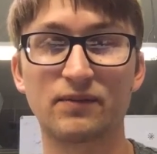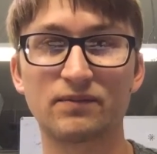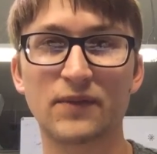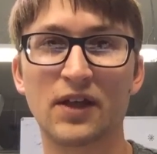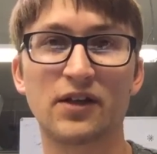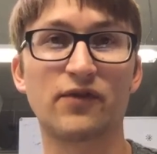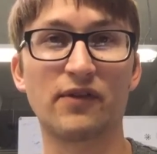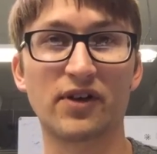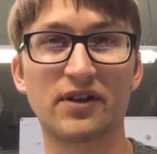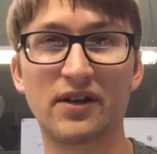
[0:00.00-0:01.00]
your favorite
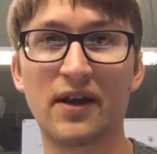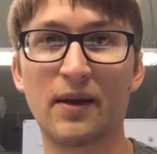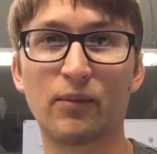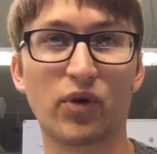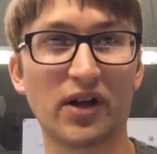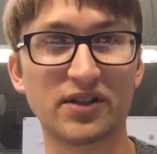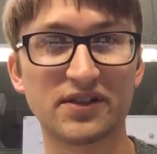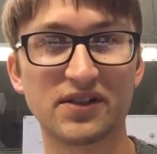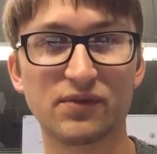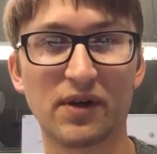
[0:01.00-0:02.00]
projects as
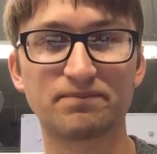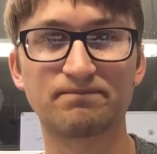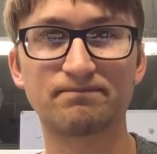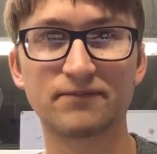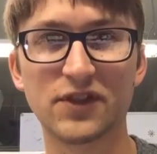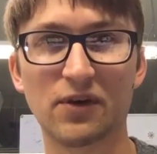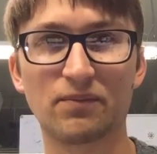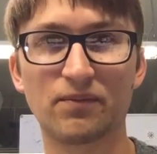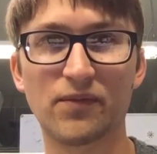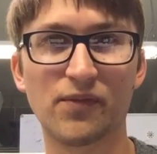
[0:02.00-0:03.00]
well. So
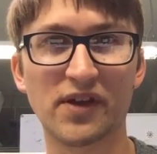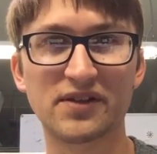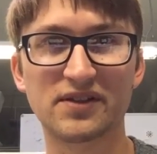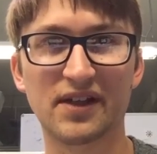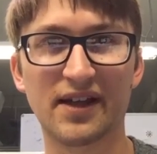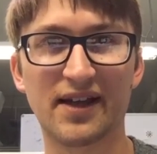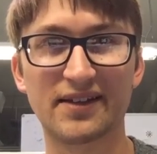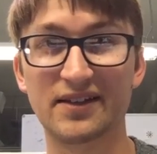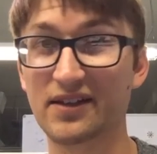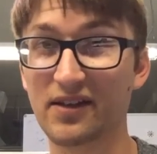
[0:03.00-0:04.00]
thanks and good luck,